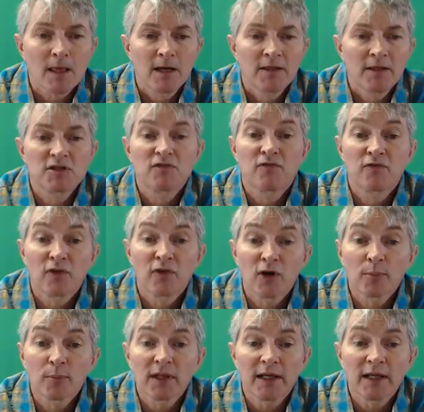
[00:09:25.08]
This is
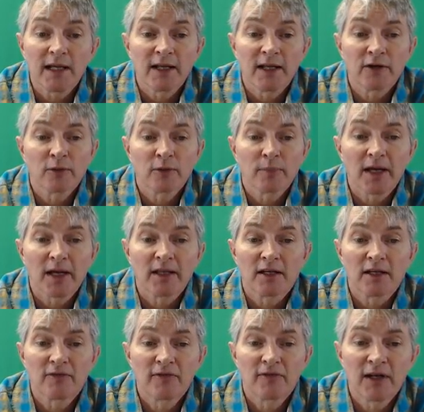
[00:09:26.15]
verbally entered by the
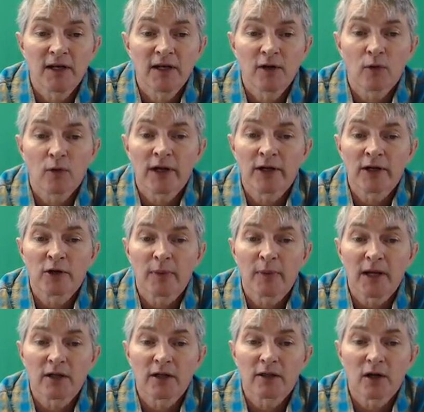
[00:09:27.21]
defendant or entered
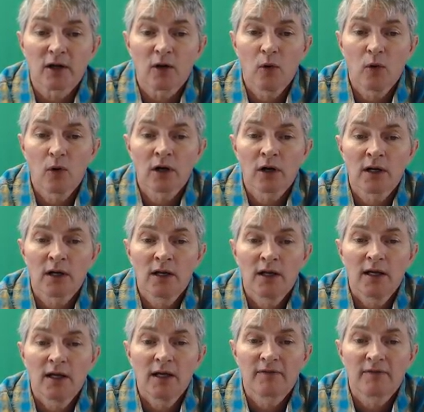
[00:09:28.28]
by the court
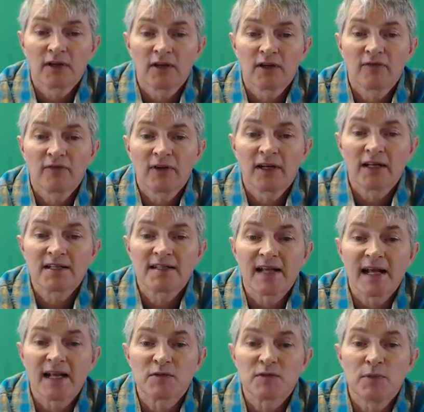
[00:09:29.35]
if the defendant
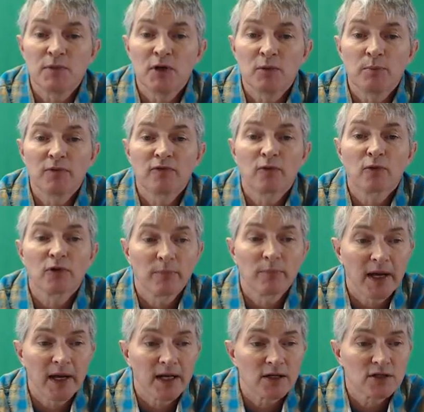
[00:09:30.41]
stands mute before the
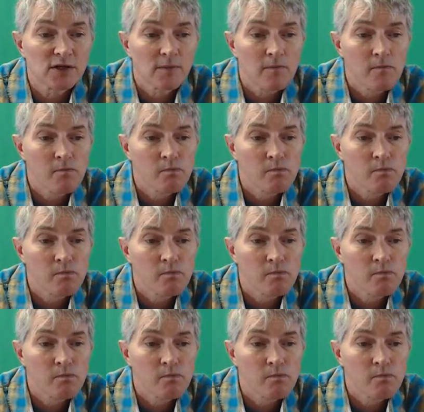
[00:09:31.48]
bench.